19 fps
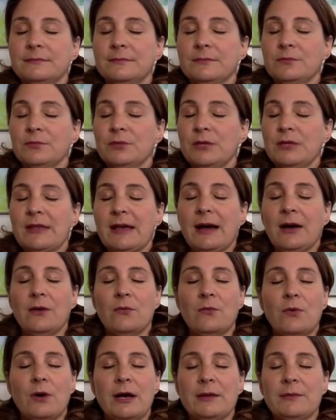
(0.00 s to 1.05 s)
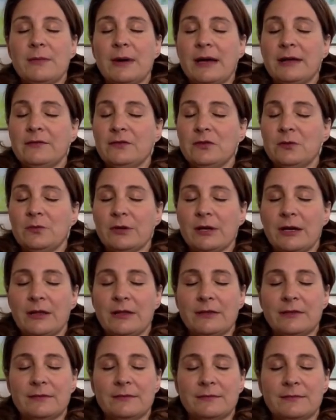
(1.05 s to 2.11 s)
Breathe out 1 mindful breath.